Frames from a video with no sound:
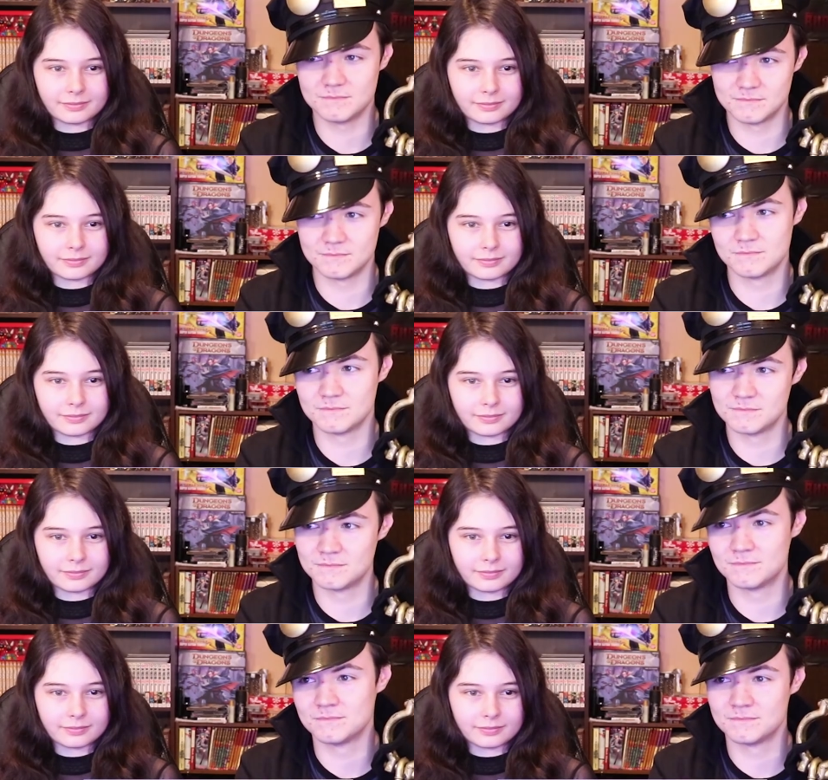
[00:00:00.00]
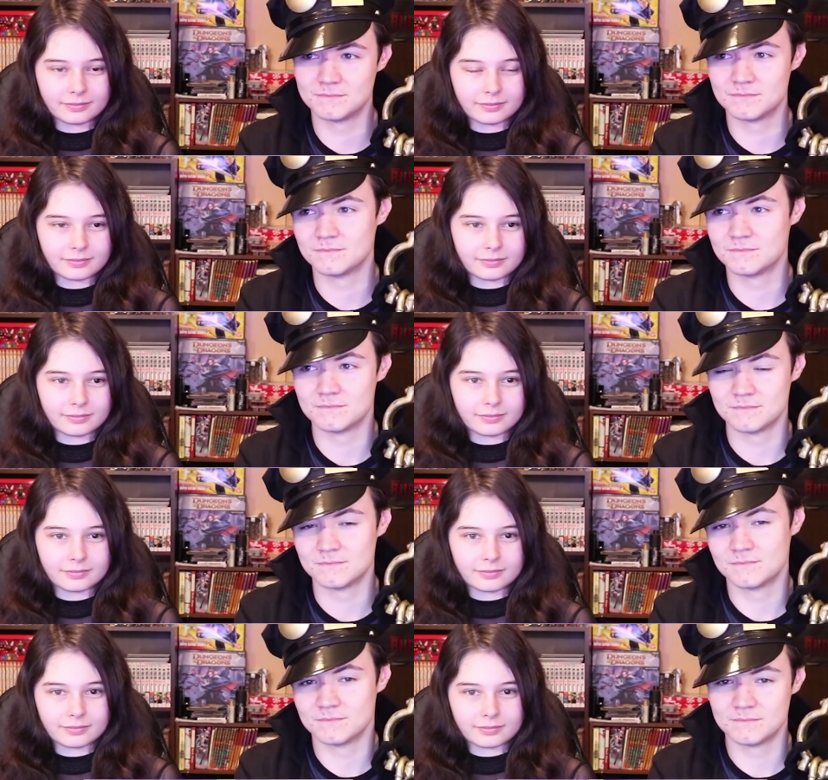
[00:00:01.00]

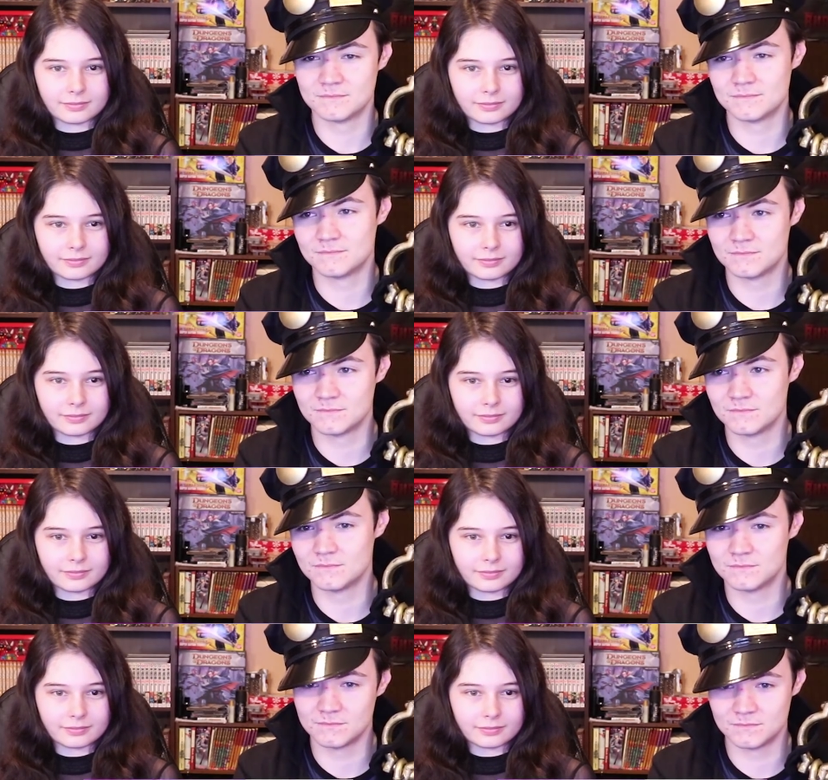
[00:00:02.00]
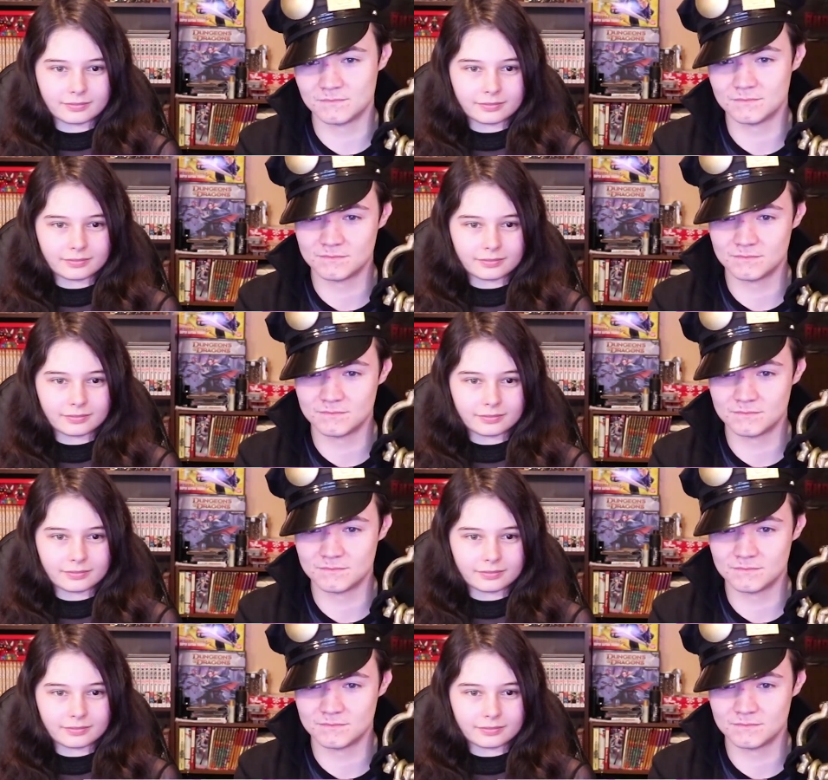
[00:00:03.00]
[no speech]